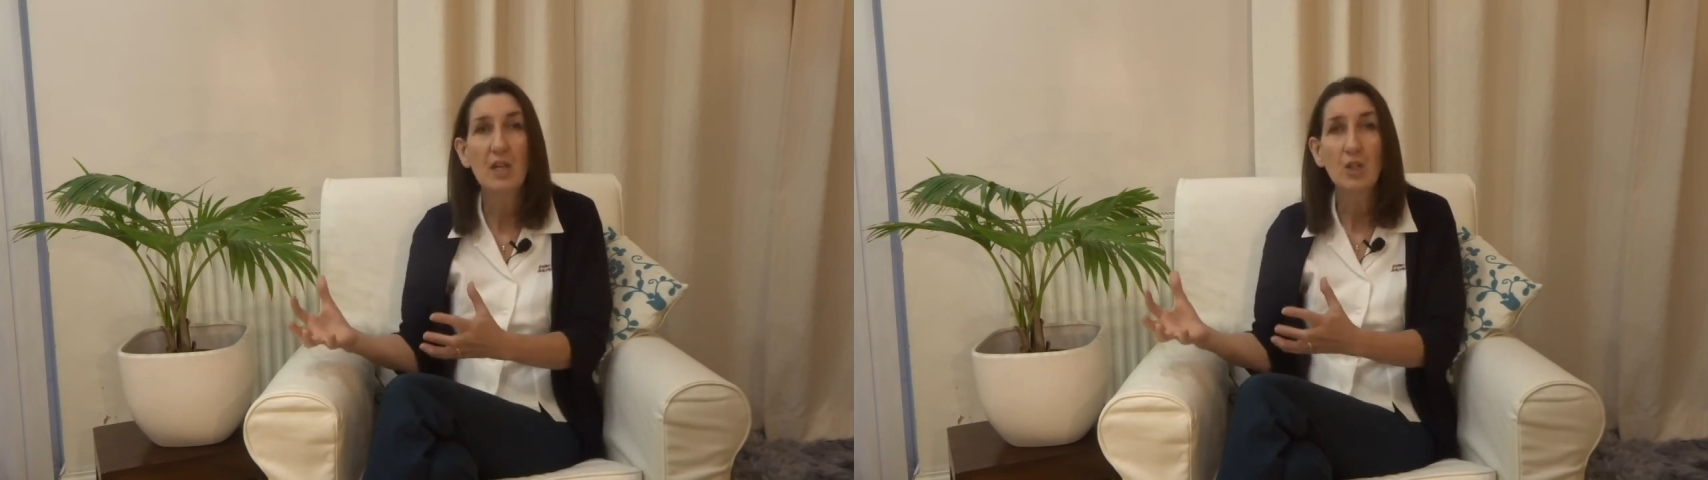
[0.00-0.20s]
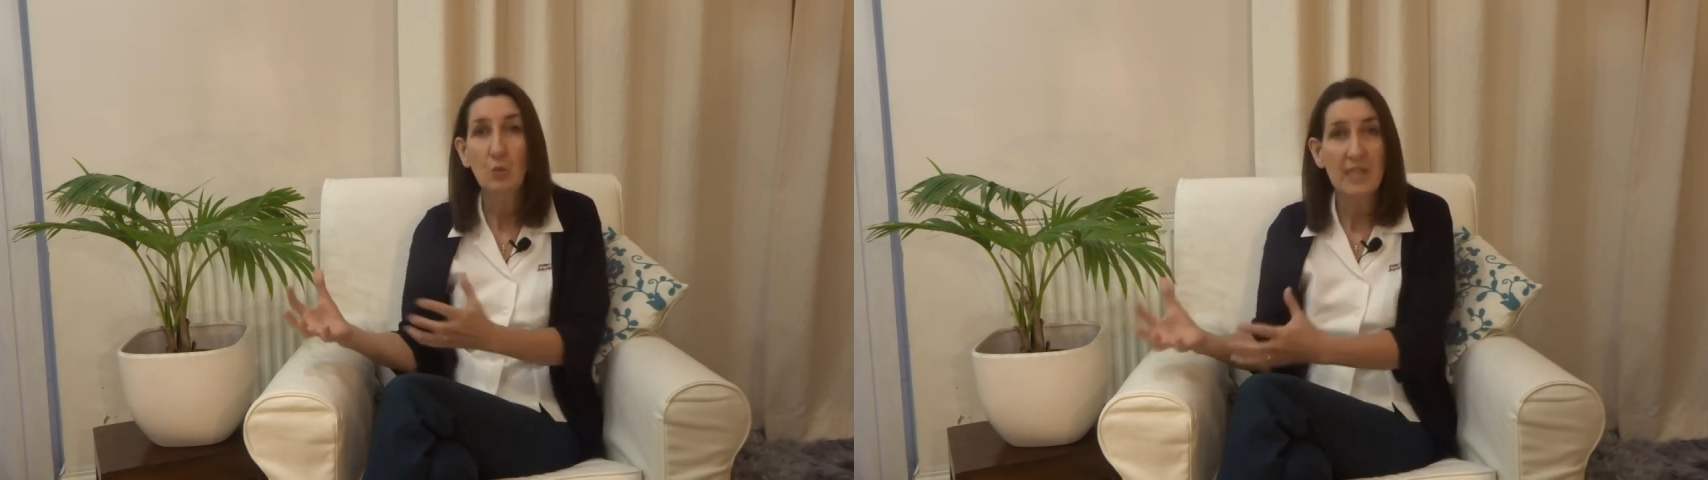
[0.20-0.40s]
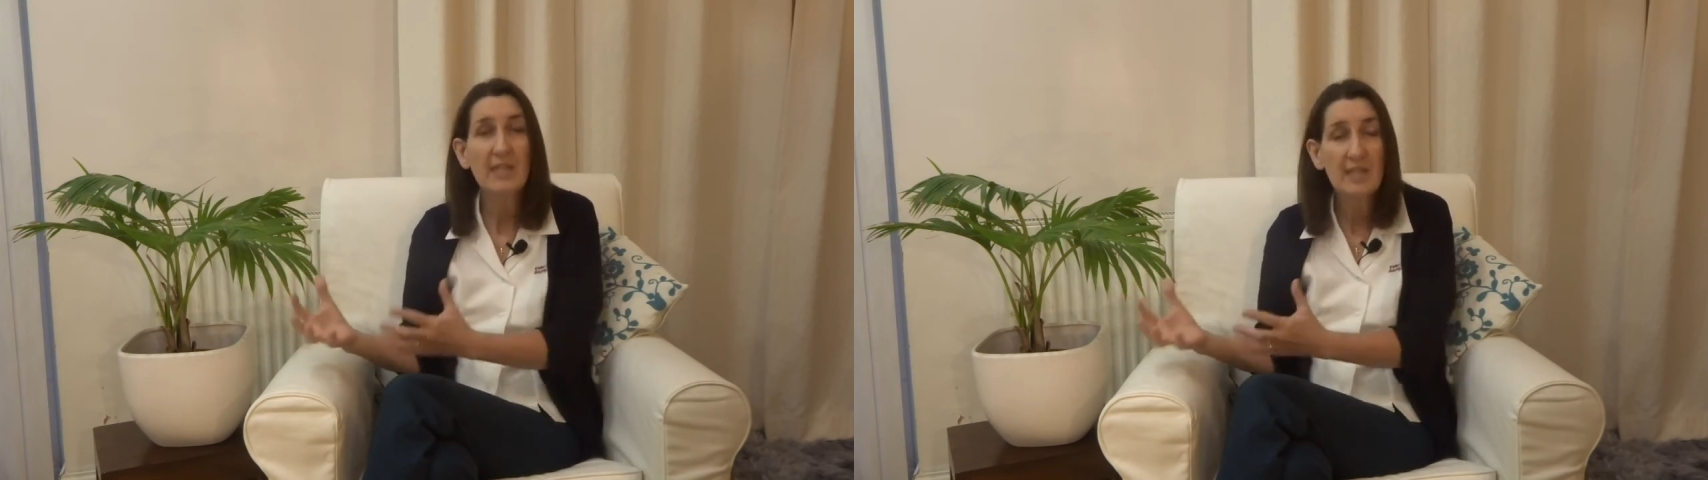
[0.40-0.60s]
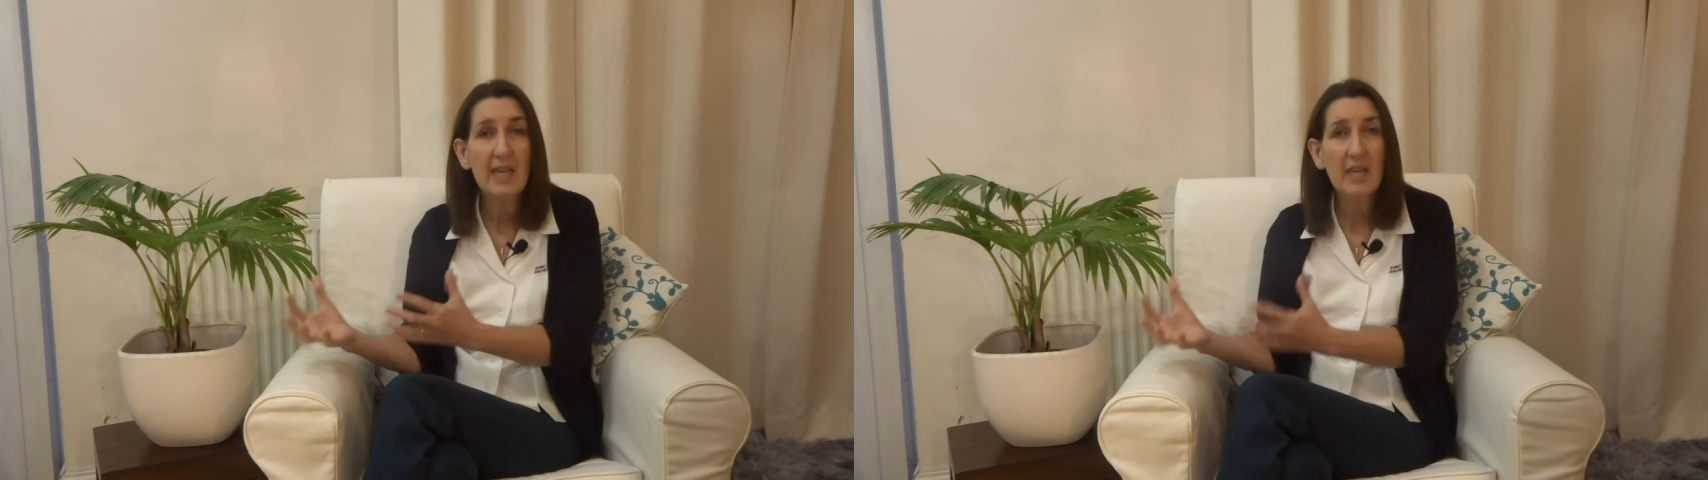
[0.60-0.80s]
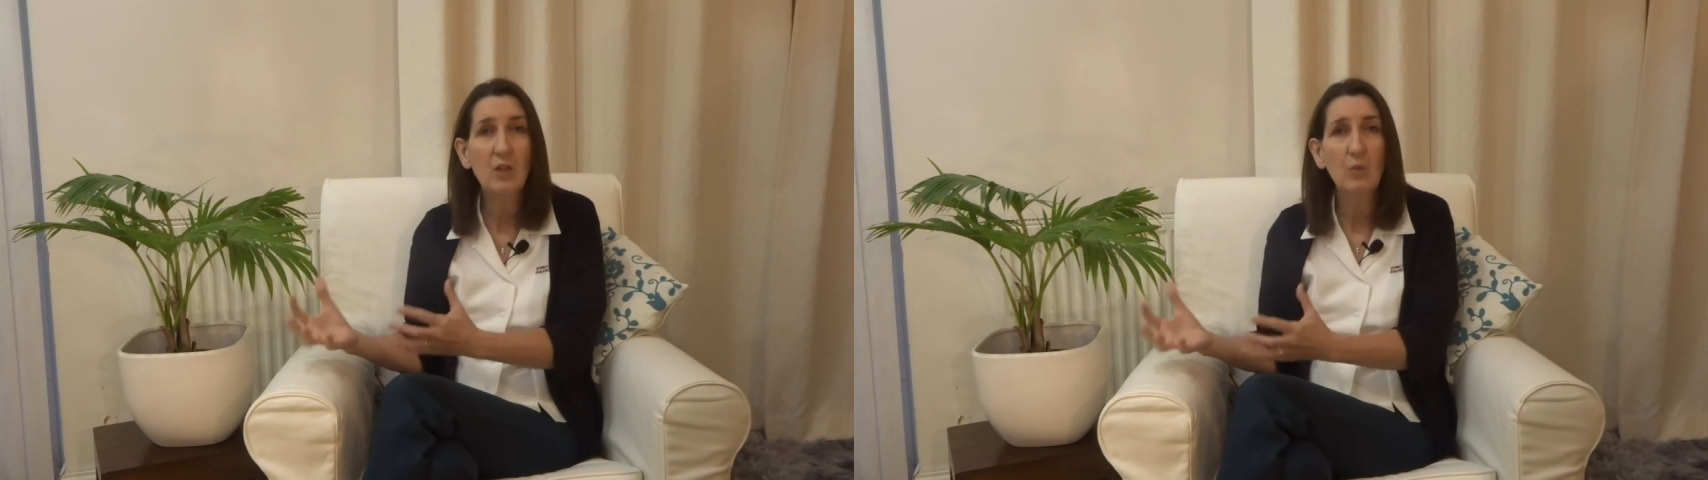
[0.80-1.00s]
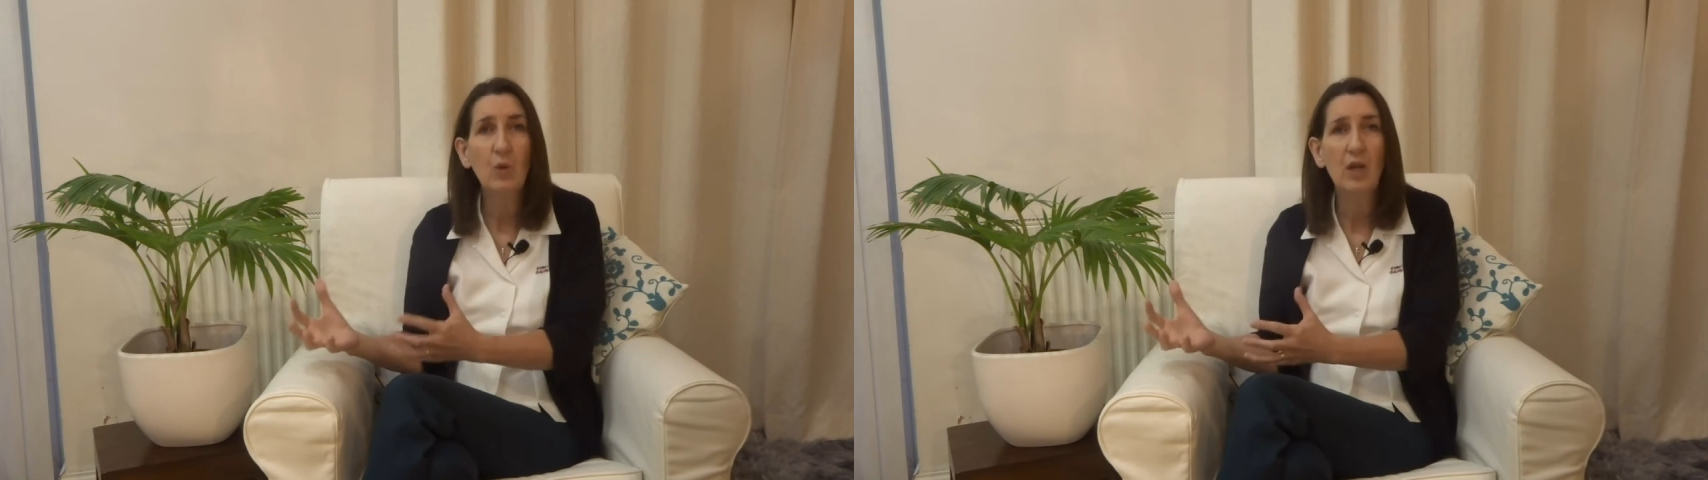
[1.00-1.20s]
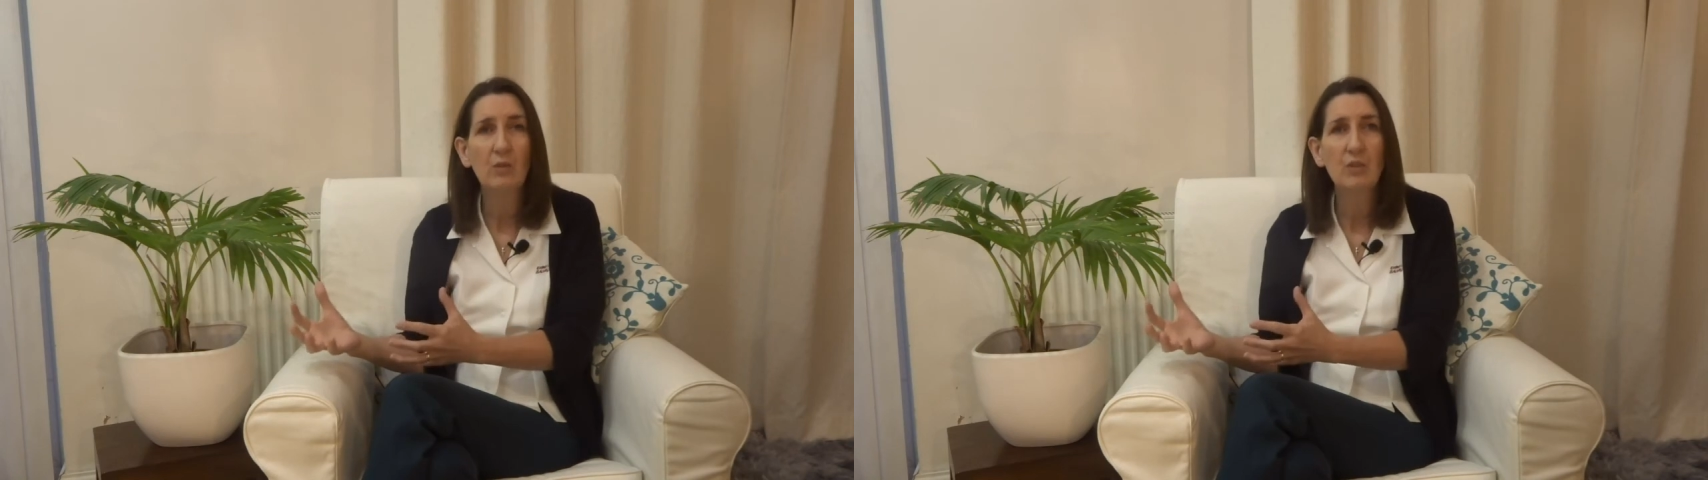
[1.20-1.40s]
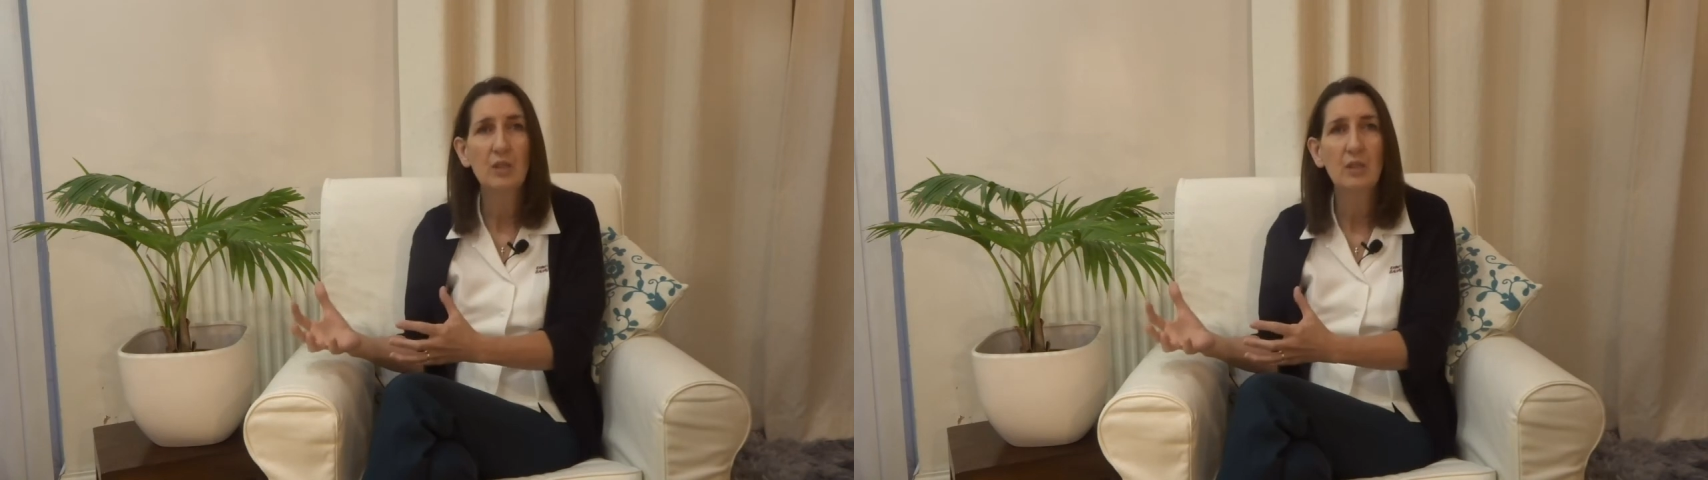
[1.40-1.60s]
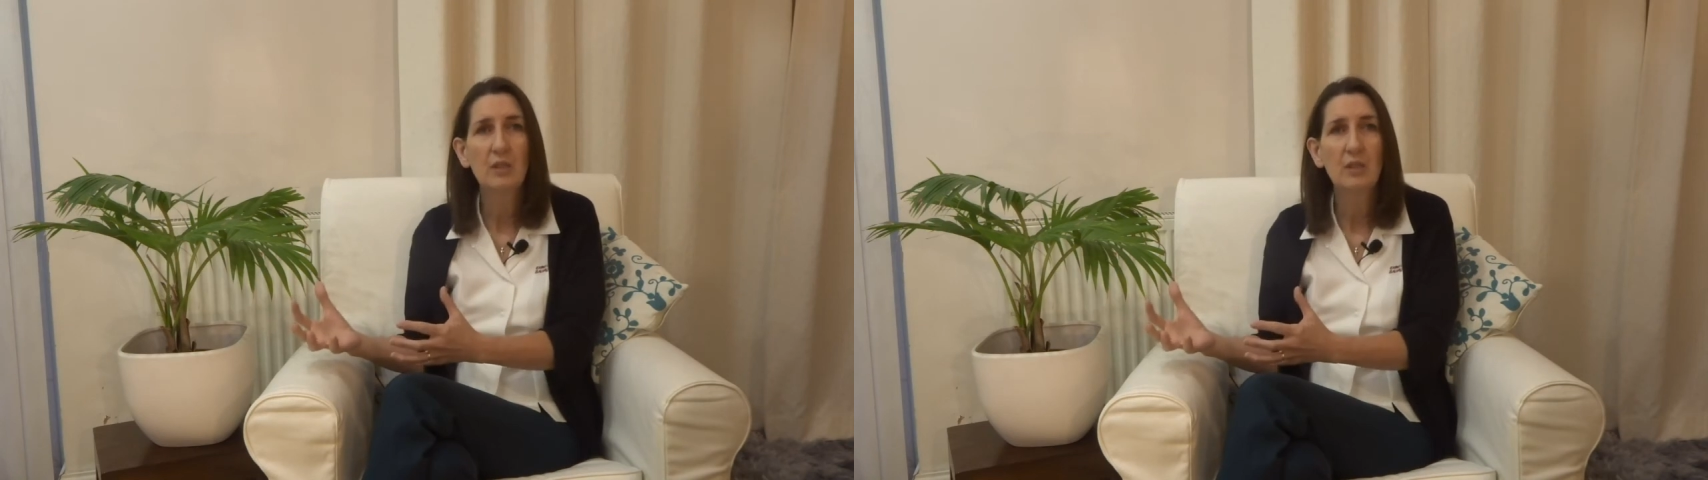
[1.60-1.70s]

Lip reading: that we see in the world.